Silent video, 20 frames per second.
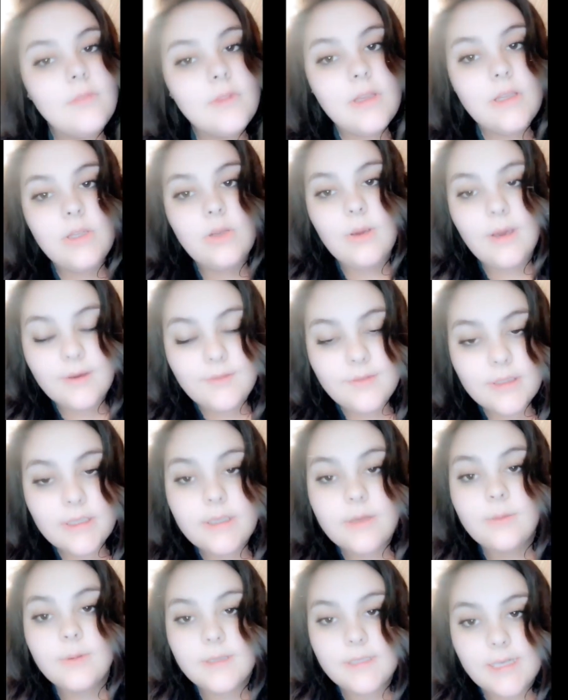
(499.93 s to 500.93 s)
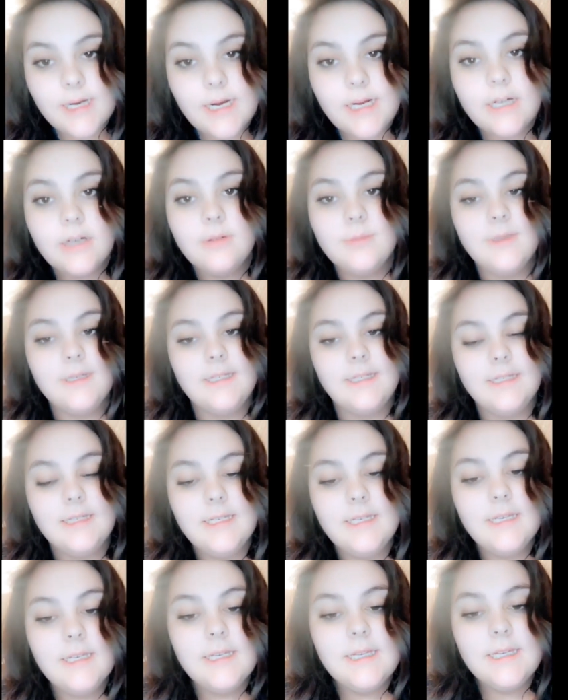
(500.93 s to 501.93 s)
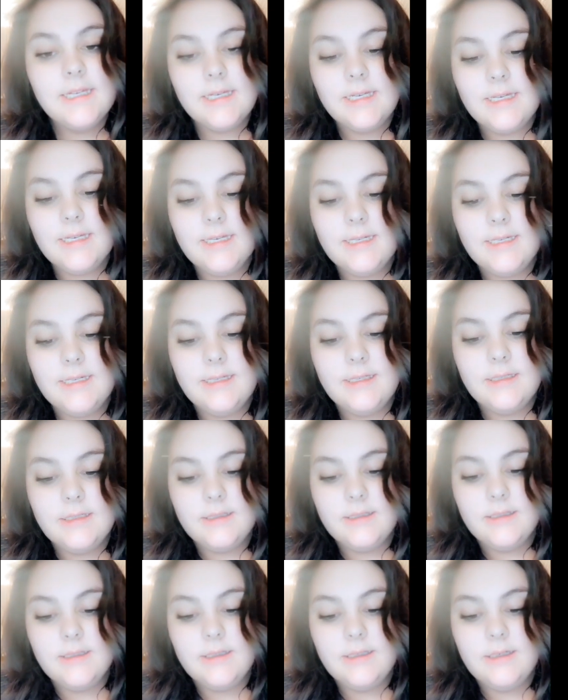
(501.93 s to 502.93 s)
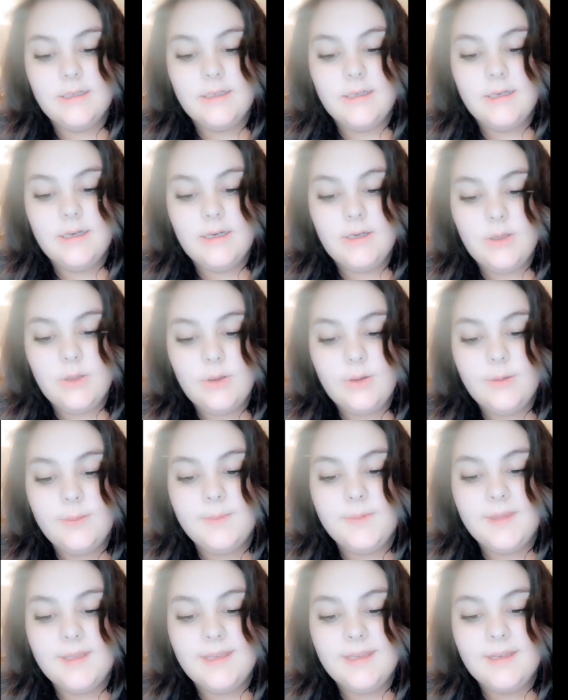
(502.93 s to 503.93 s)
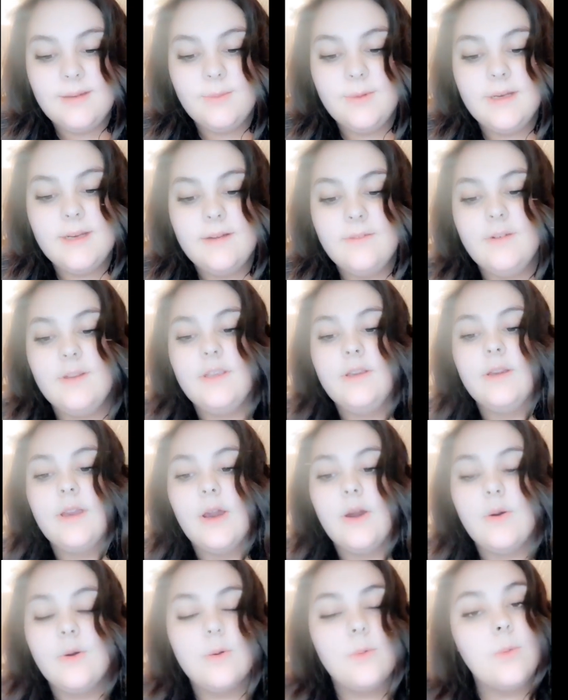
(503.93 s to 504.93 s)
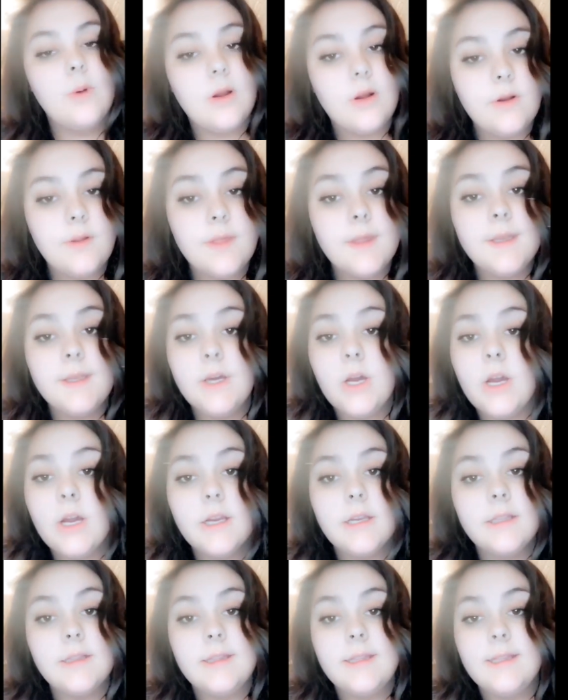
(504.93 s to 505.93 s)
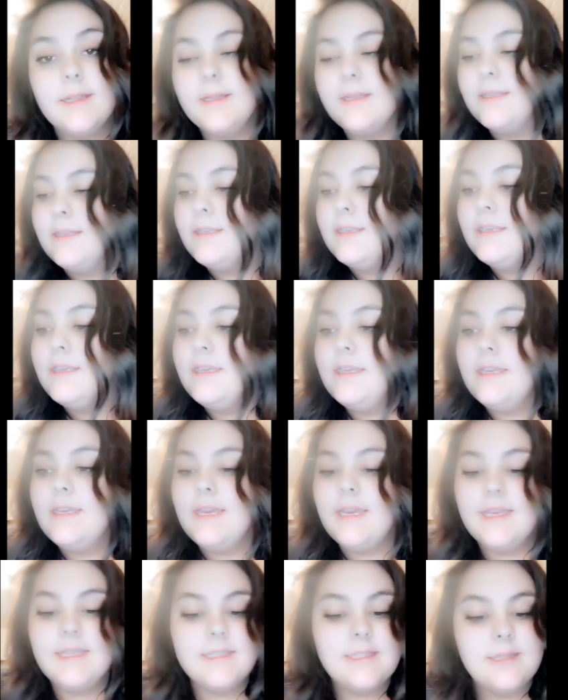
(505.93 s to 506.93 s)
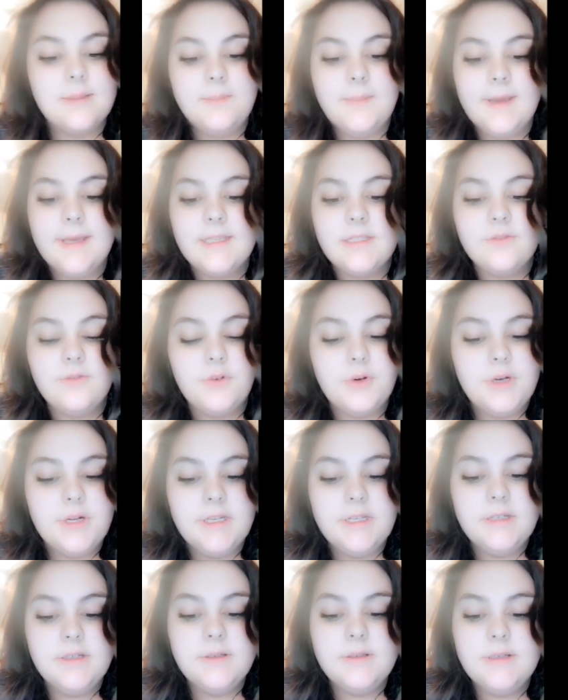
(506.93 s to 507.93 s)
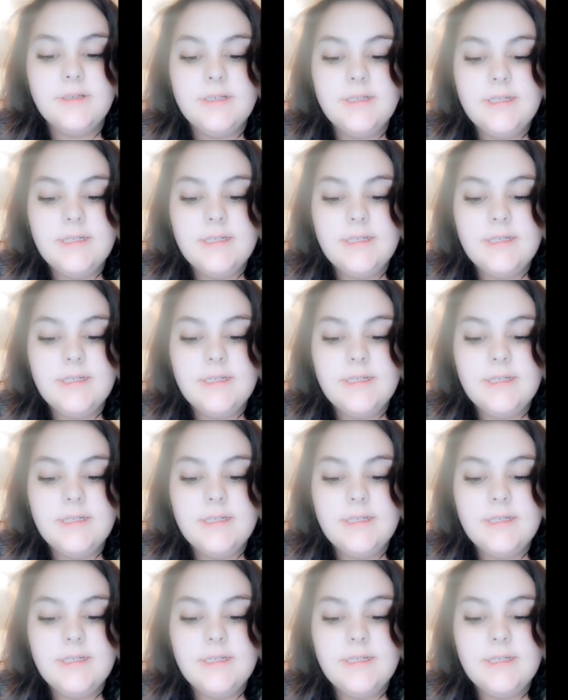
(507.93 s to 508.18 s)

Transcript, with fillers: you have a good retirement, and I hope that whenever you go and work on the dock, that it is the best for you.